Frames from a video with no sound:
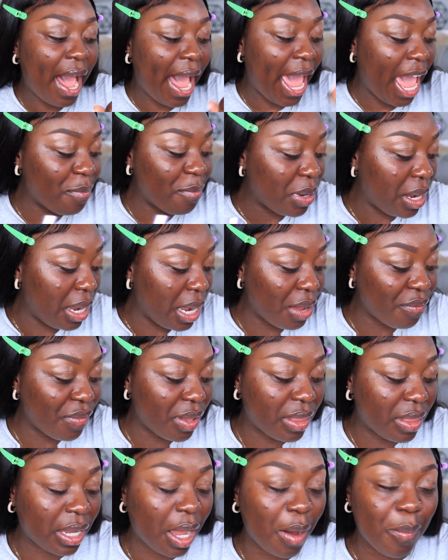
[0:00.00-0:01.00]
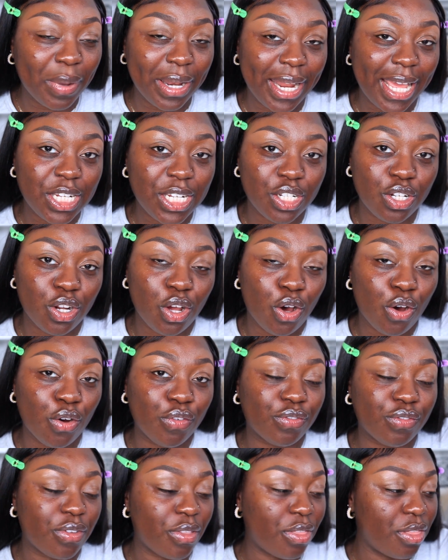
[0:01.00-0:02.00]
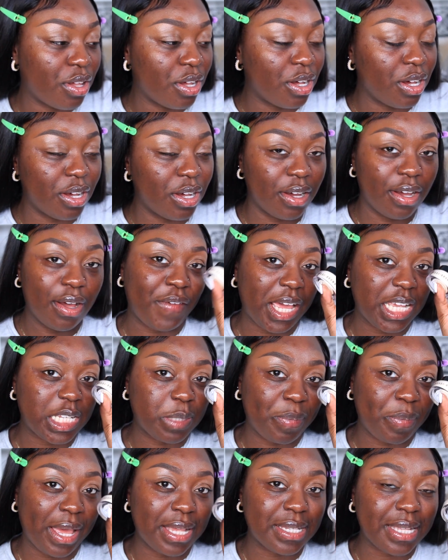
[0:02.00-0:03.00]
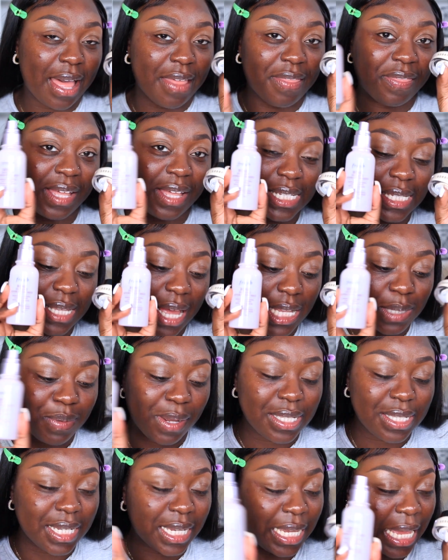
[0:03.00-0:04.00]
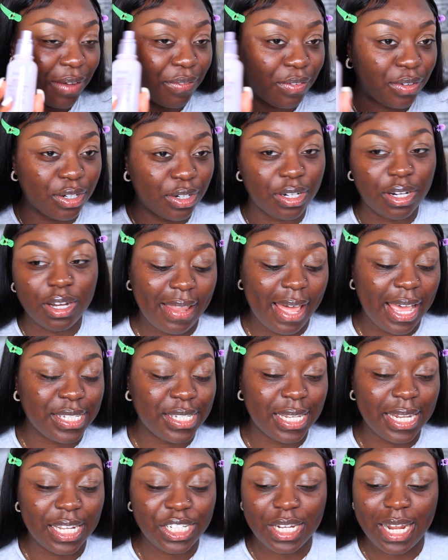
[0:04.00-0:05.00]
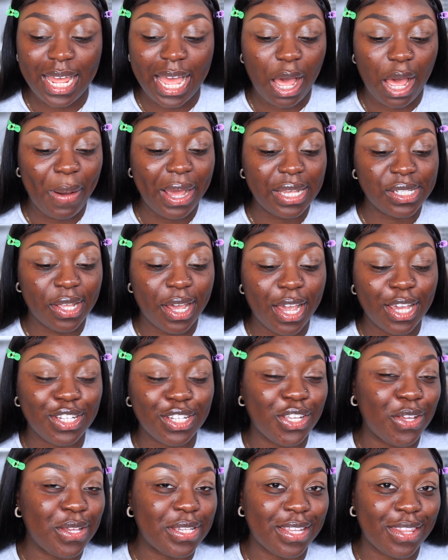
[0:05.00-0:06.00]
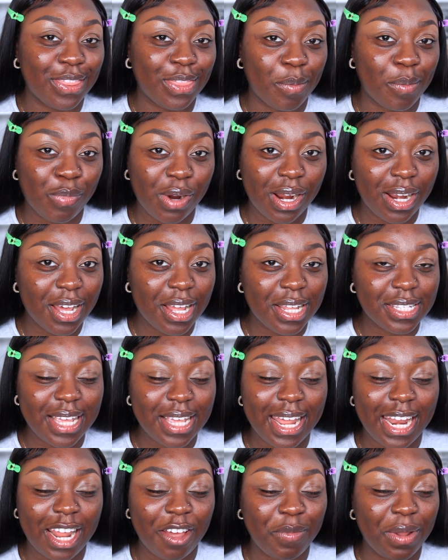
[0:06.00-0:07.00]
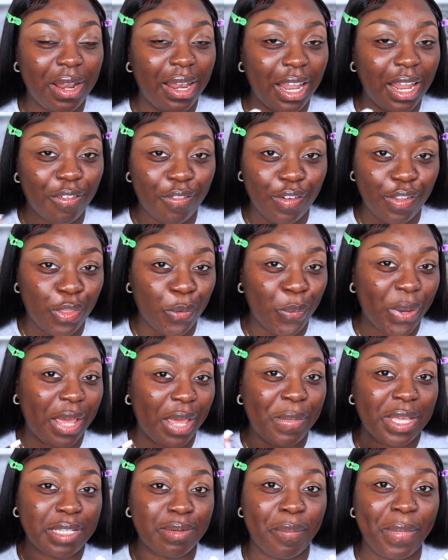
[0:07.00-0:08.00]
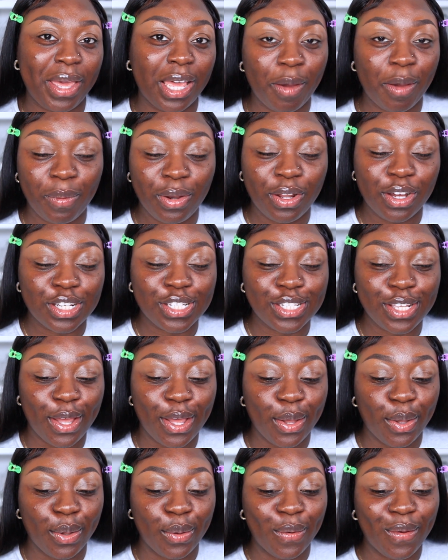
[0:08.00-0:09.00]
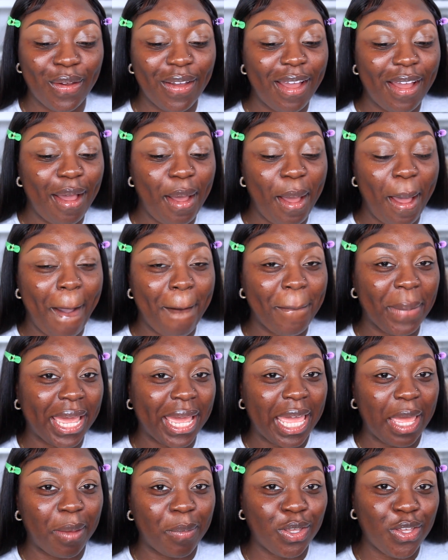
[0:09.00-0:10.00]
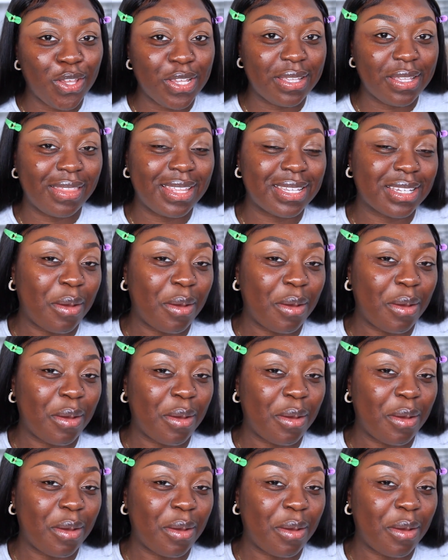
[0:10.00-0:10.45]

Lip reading: I have been loving the combination of the face base and this setting spray together. That is initially how I started using the product, and I've been loving the way it makes my makeup look, so I'm gonna keep using this